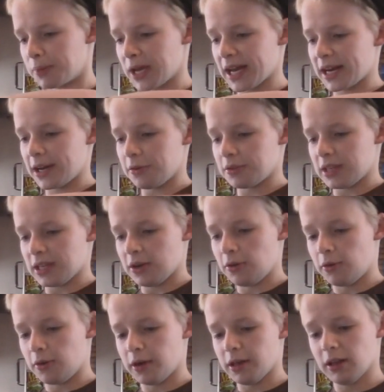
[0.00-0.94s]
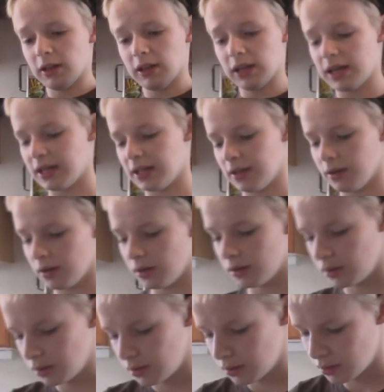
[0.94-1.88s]
get out the oil and
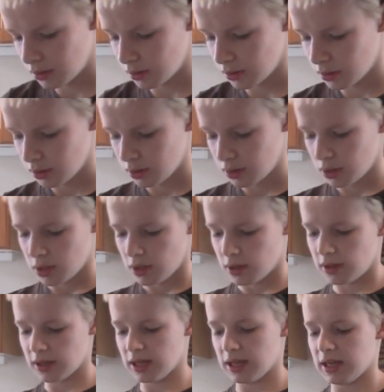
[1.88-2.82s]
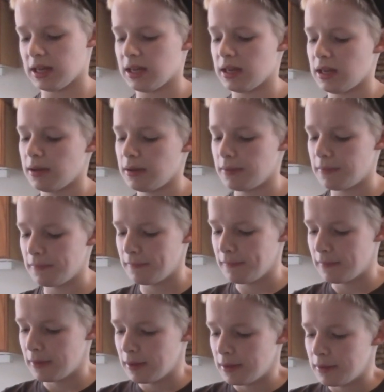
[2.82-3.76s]
the
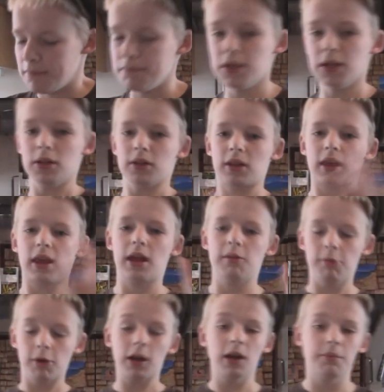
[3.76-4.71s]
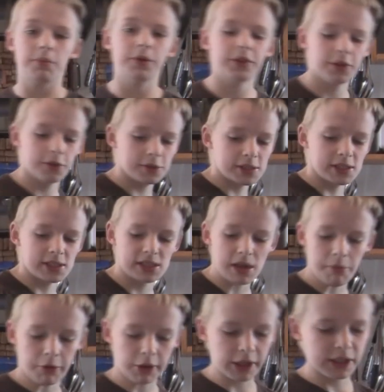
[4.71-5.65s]
milk, and we're going to put those in
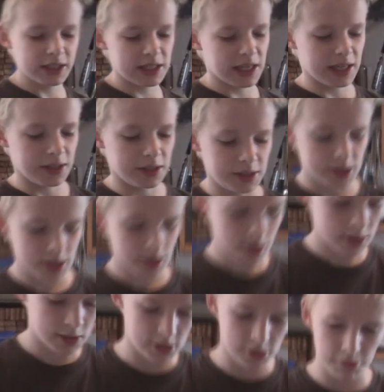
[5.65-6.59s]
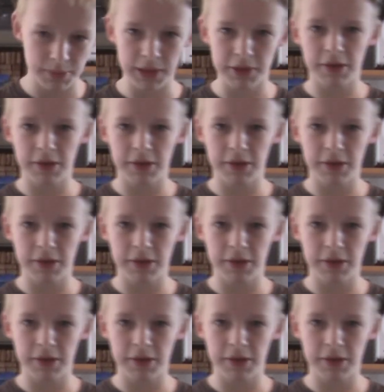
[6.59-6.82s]
separate containers. We'll